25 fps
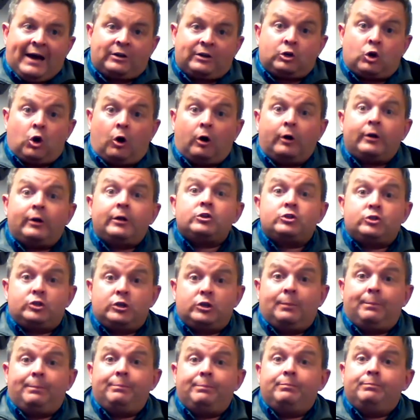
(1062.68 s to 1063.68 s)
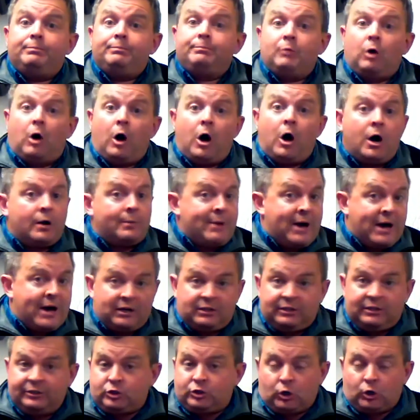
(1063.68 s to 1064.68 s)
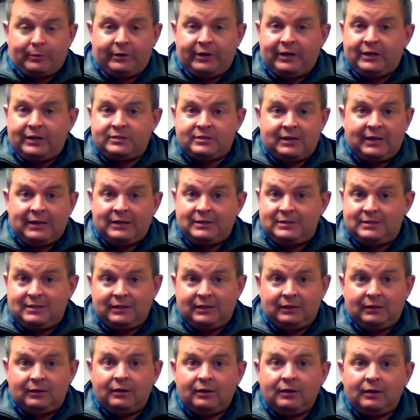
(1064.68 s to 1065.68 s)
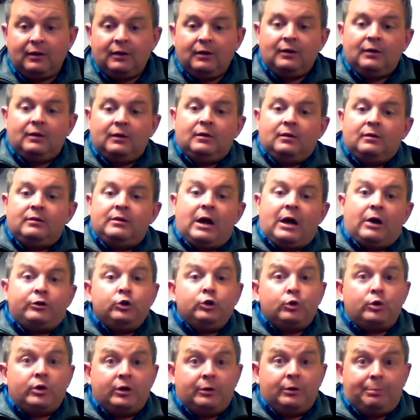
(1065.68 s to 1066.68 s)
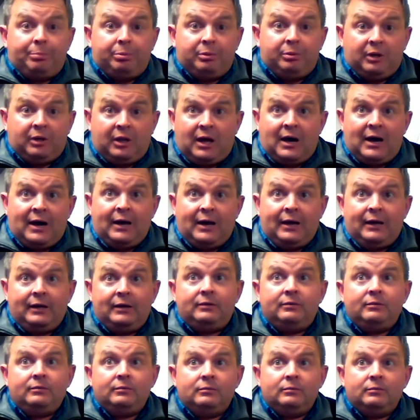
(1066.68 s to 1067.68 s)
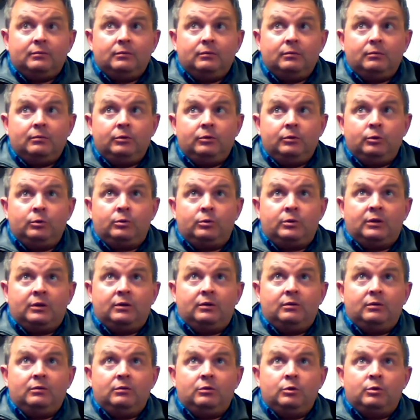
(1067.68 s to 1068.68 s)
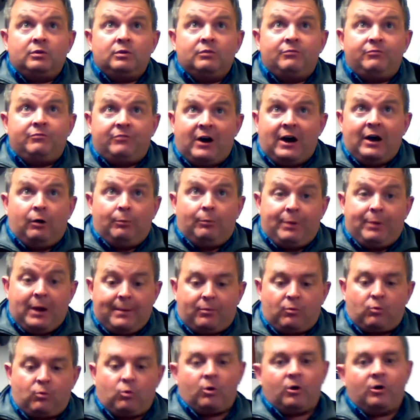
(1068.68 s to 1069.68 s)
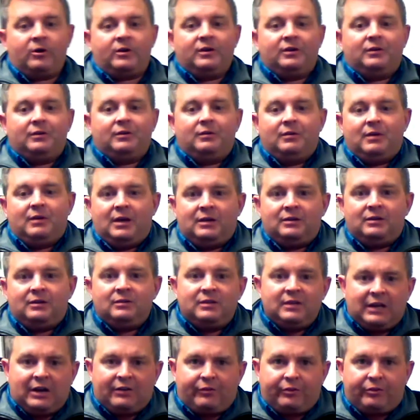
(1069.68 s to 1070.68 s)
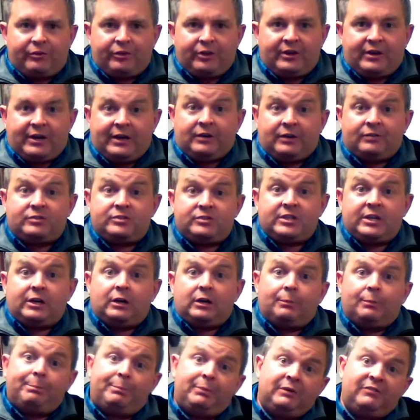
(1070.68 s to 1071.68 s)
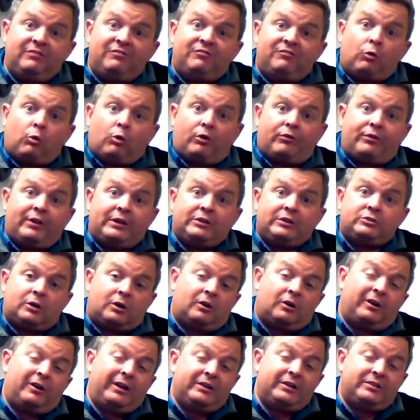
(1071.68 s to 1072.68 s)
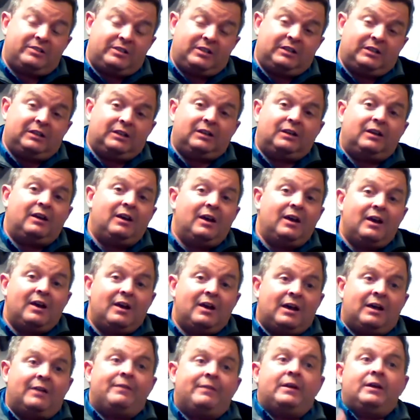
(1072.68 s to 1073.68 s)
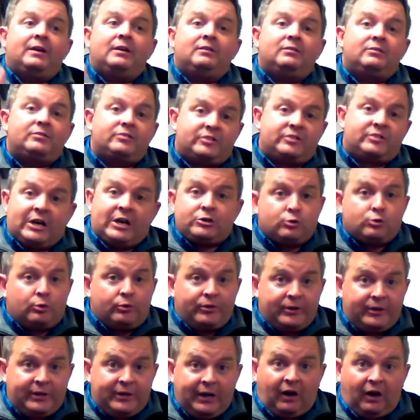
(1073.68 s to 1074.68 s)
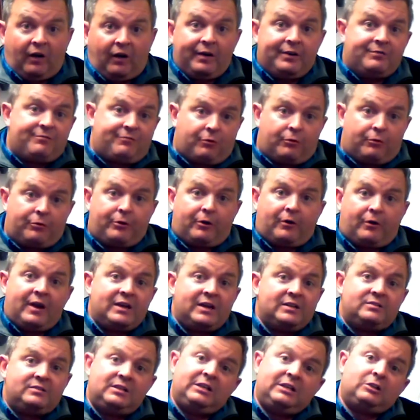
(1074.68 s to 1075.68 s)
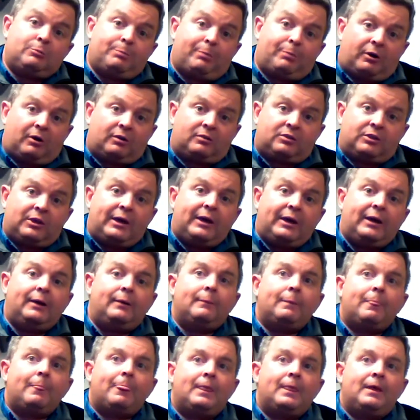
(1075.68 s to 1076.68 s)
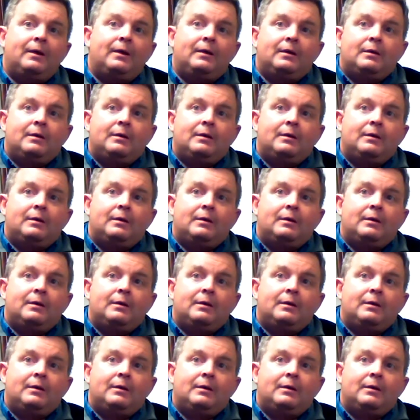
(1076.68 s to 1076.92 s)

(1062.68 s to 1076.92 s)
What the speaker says: that guardianship automatically terminates at 18. Now you can apply, you can file paperwork and get everything kind of set up before they turn 18 and then schedule the hearing for their 18th birthday.